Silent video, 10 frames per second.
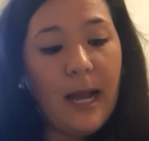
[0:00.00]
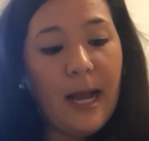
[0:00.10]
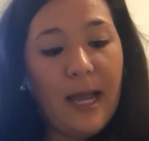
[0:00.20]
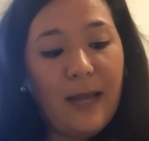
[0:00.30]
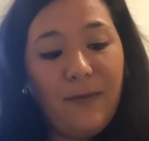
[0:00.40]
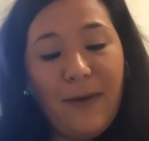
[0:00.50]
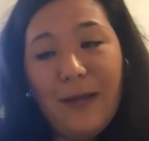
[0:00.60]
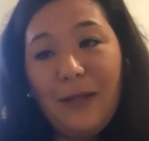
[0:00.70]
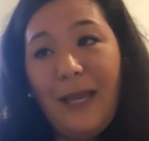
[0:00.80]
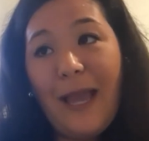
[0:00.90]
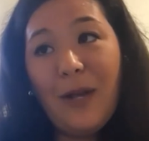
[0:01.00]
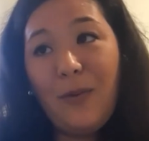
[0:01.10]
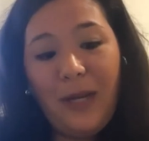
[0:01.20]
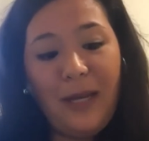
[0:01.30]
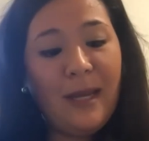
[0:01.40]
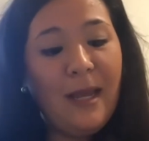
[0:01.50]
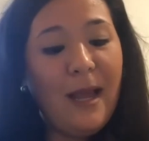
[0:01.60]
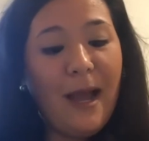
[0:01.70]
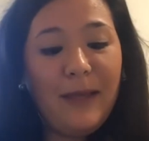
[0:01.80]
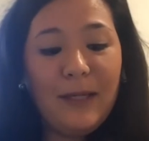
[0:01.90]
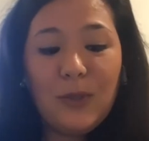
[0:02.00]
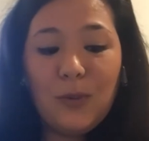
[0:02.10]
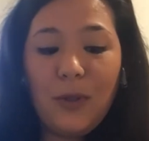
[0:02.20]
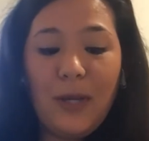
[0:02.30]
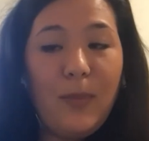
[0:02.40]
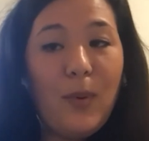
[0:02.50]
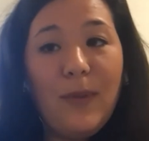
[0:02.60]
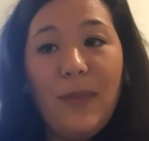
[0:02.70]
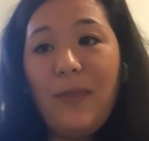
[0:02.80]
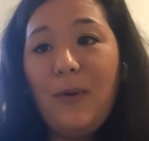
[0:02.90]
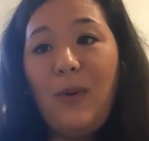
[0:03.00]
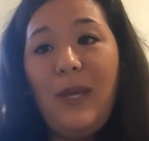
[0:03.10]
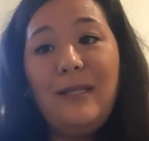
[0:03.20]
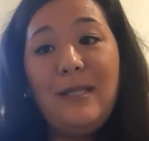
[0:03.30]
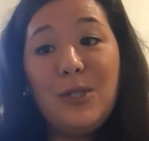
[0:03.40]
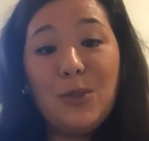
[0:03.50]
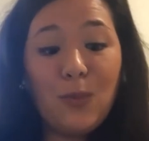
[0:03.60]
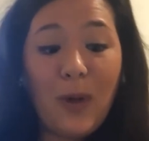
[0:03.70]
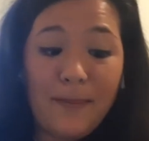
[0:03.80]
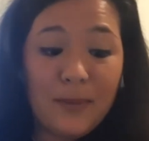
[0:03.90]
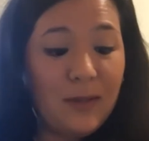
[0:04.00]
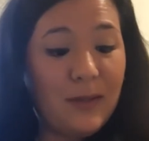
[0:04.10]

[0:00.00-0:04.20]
And finally, equity. I think it's really important that we disrupt